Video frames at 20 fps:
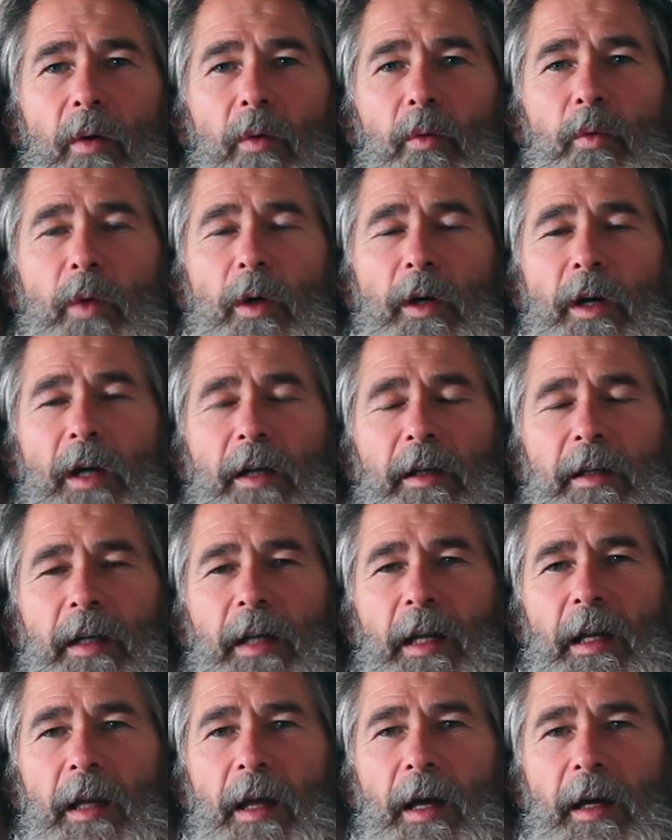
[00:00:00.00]
What I
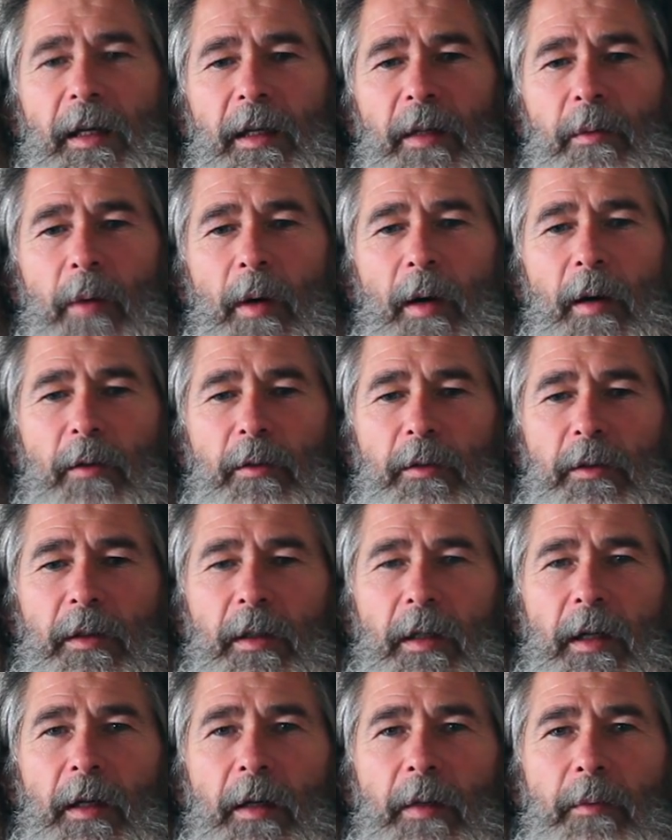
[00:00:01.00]
really like about
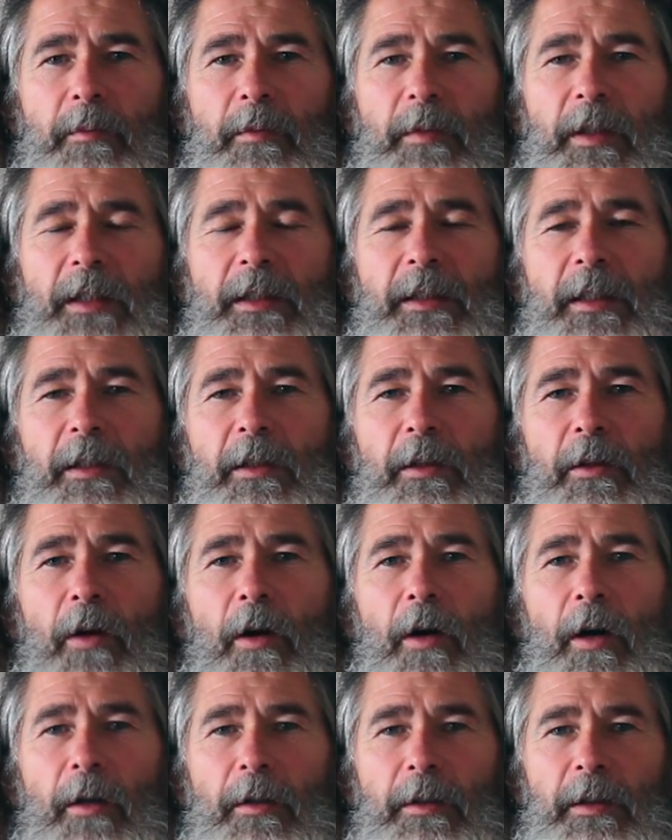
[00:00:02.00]
digital
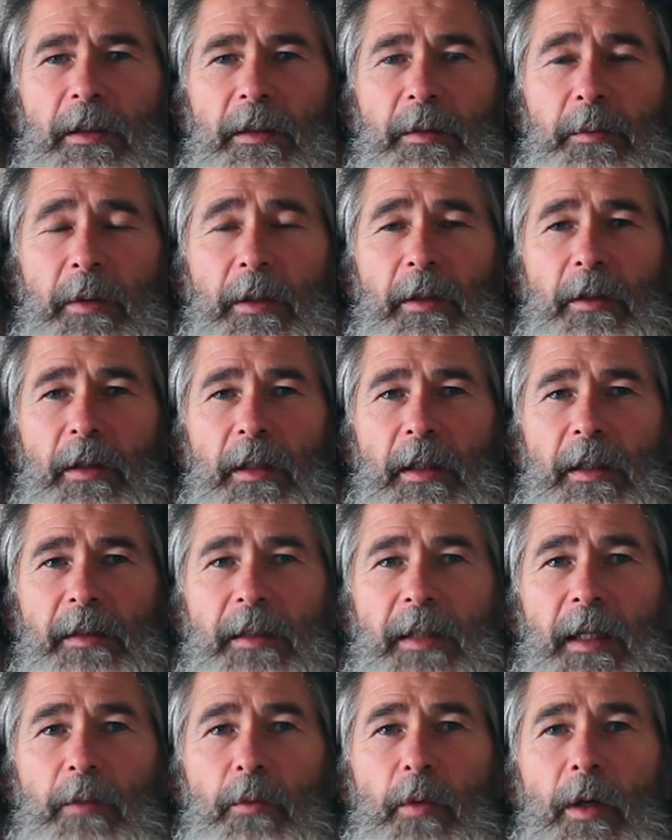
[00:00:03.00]
art is
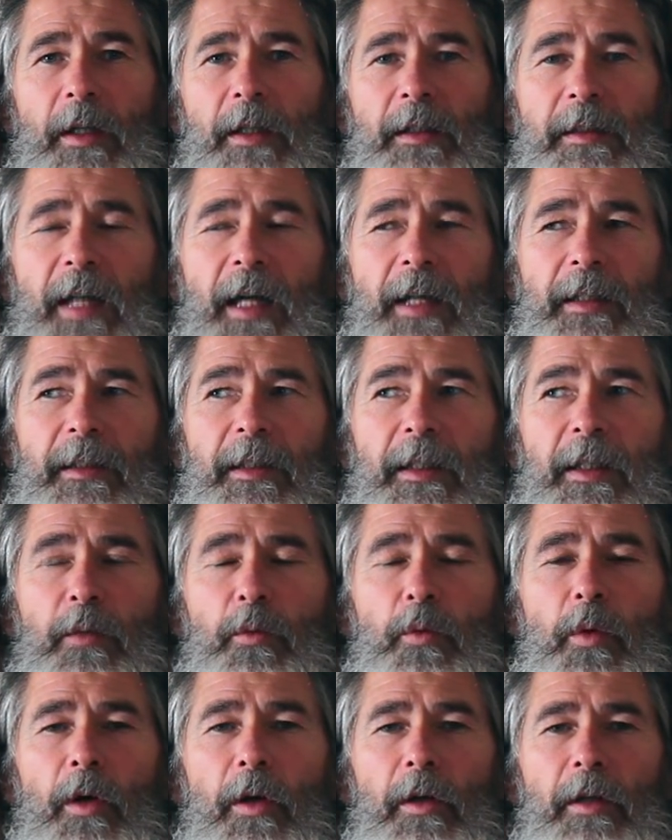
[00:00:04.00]
that one is actually
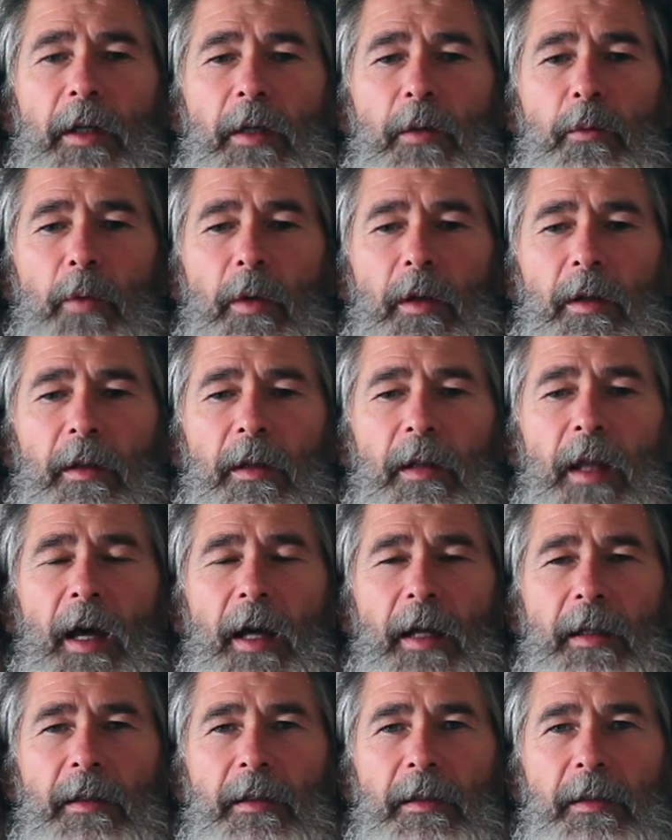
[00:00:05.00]
working with
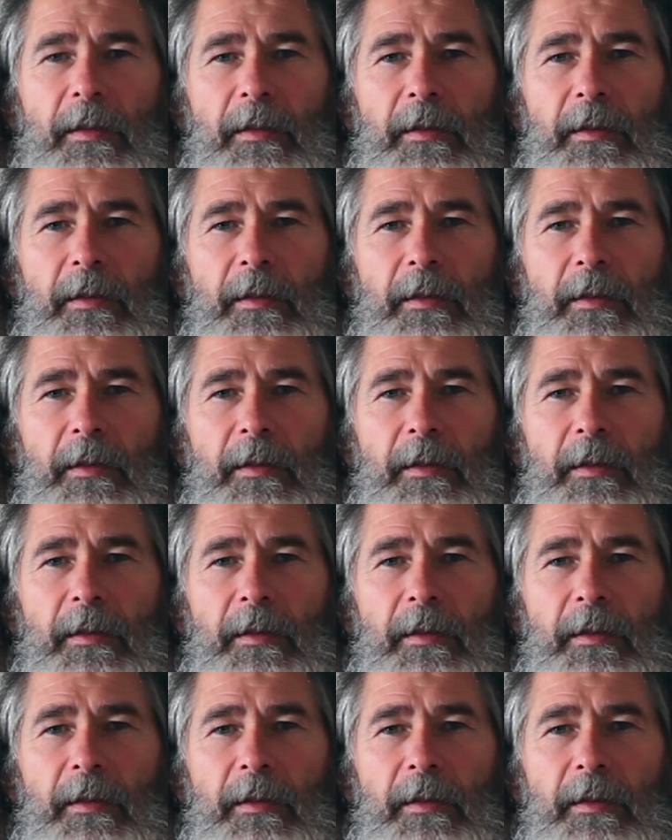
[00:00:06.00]
light.